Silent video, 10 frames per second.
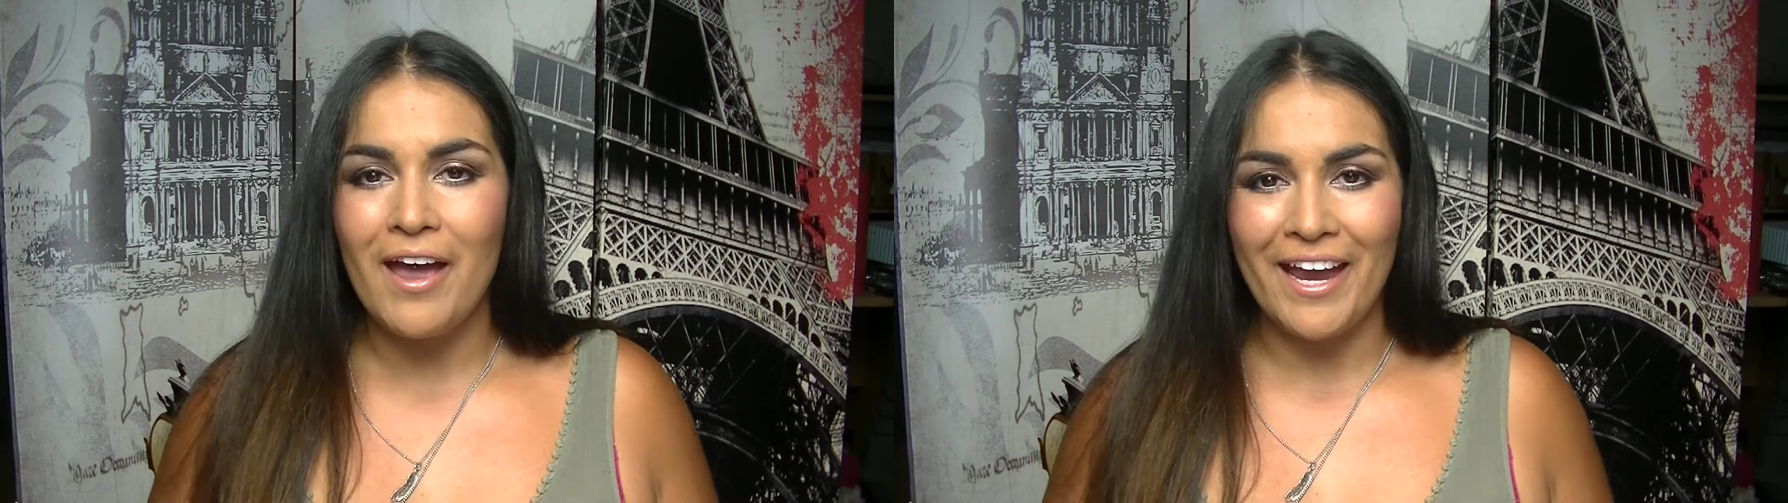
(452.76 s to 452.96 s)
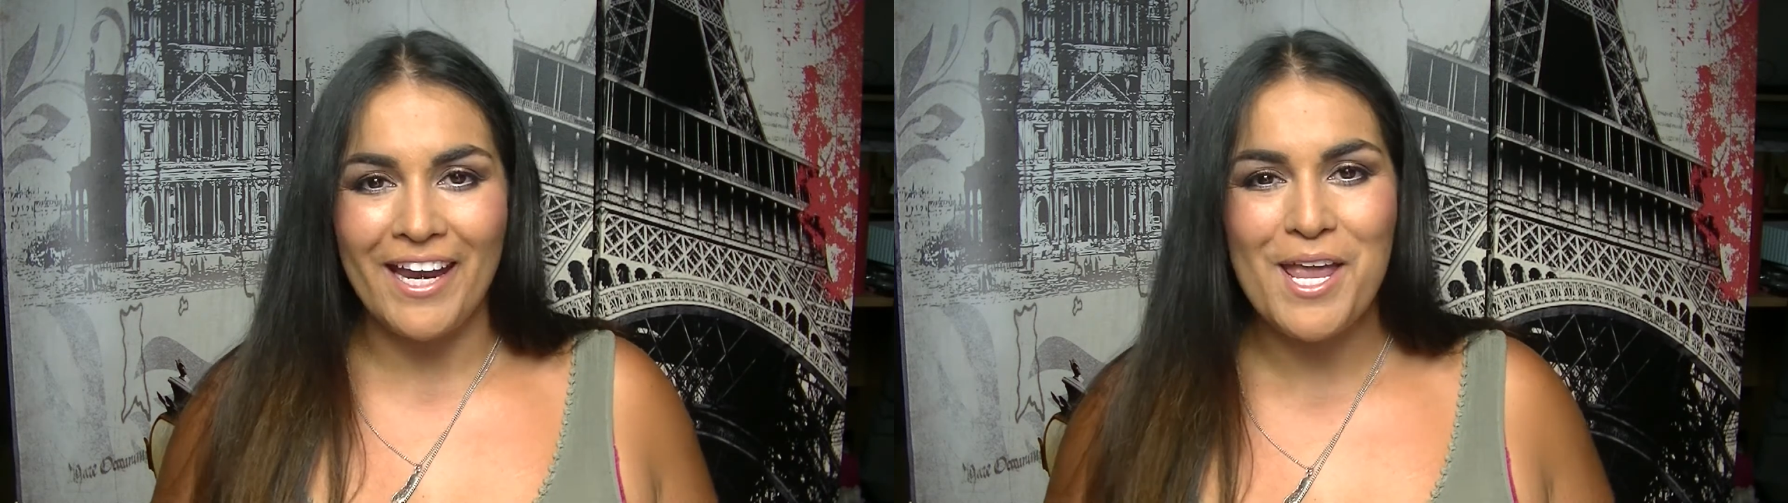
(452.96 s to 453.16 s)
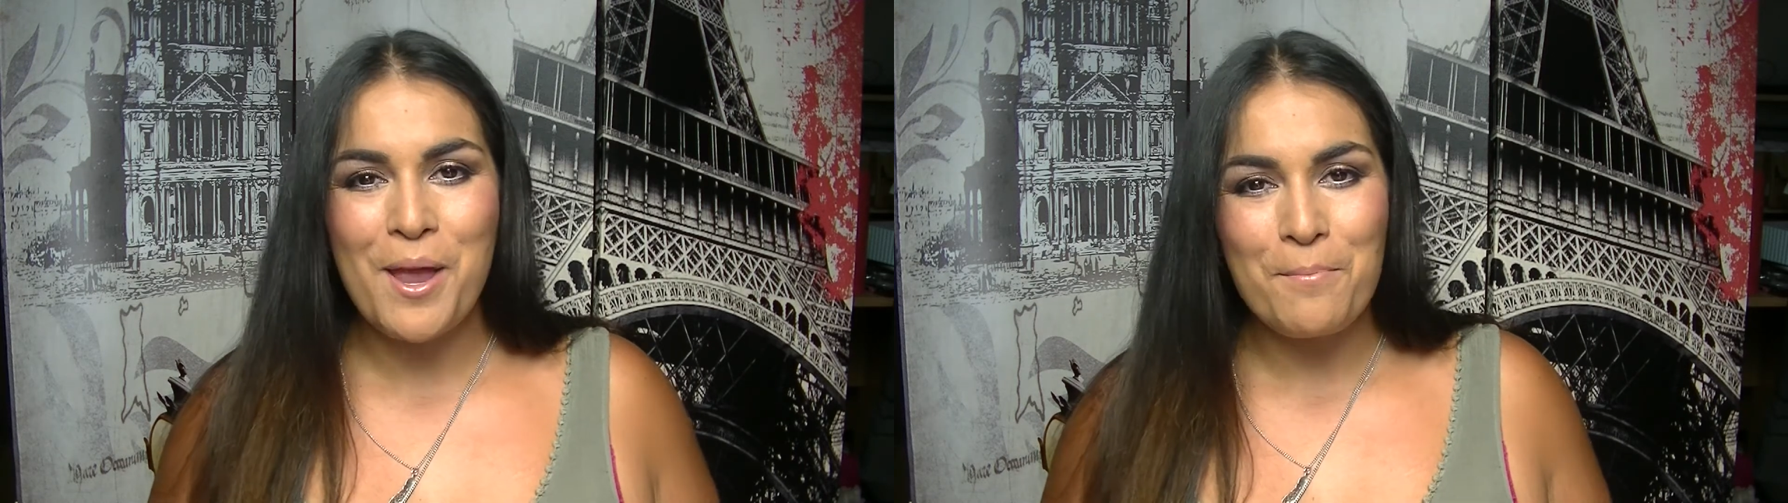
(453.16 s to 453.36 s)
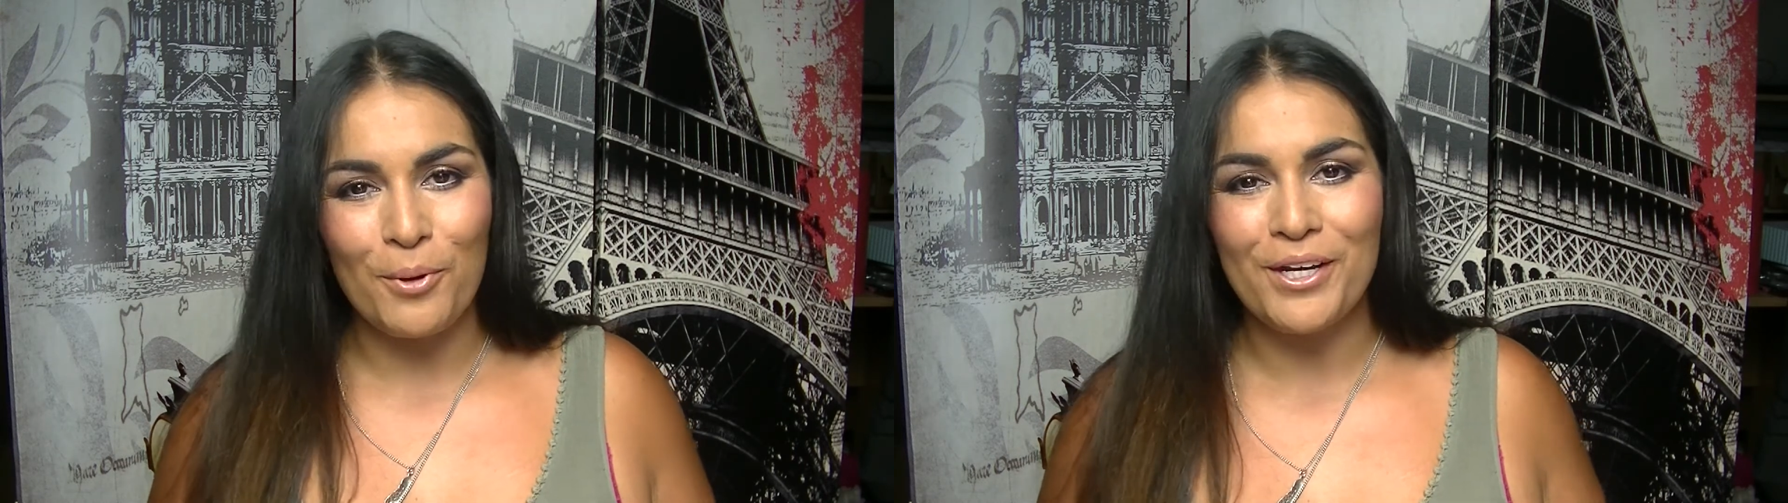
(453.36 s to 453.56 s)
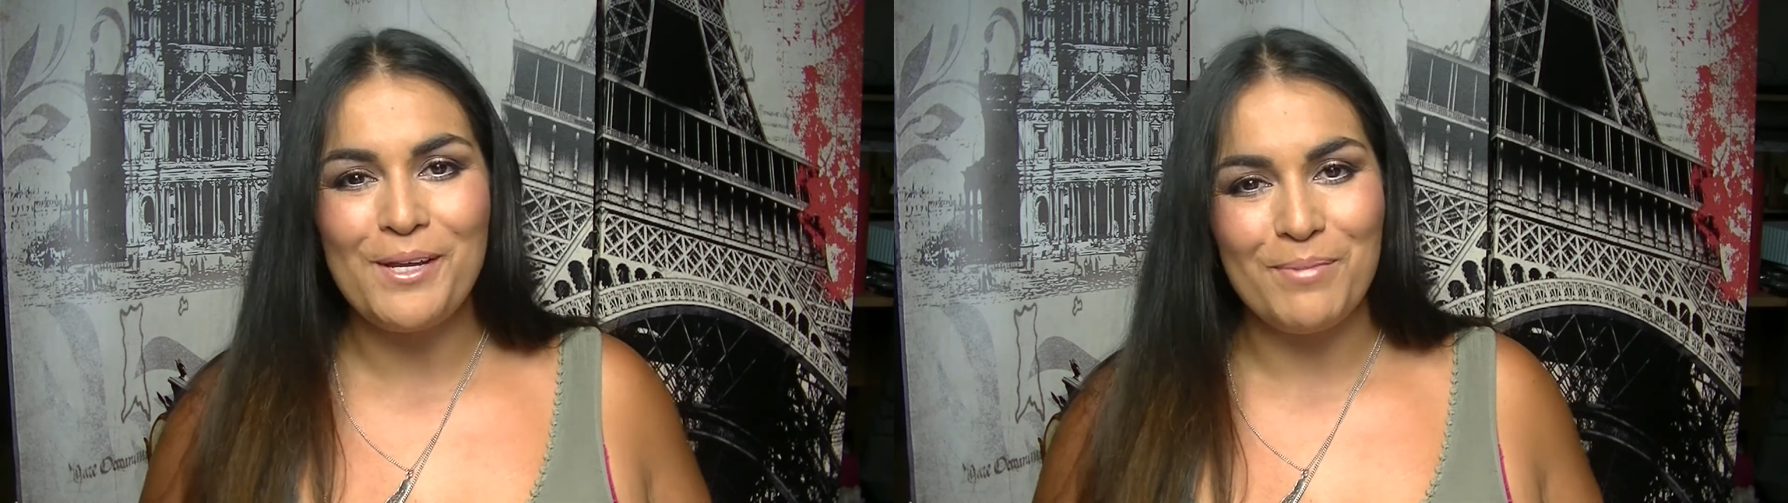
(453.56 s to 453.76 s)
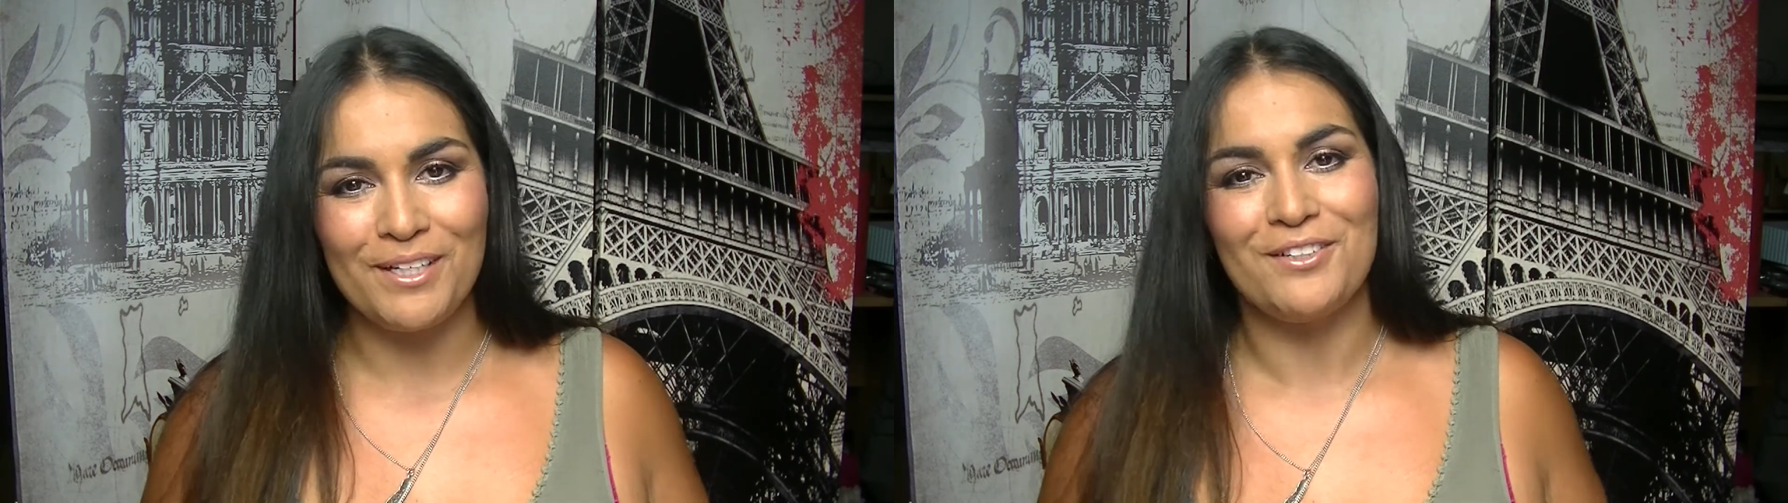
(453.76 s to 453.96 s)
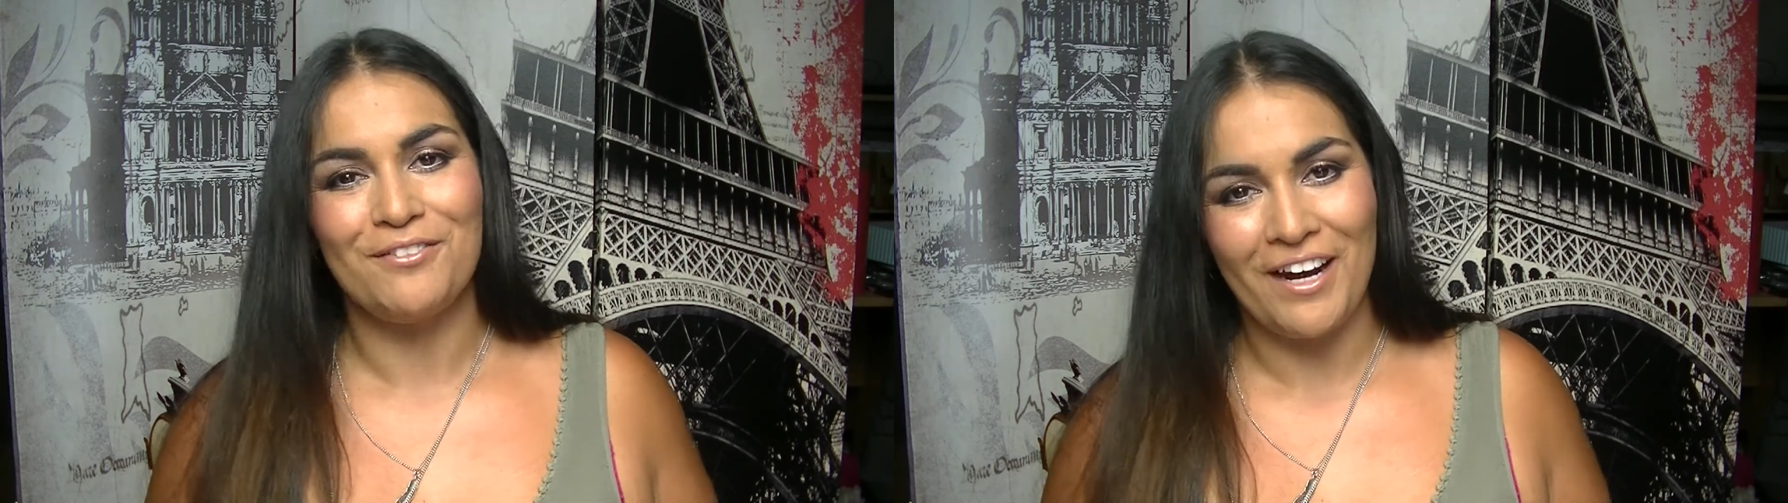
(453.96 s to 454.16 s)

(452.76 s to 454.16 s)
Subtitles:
any body butter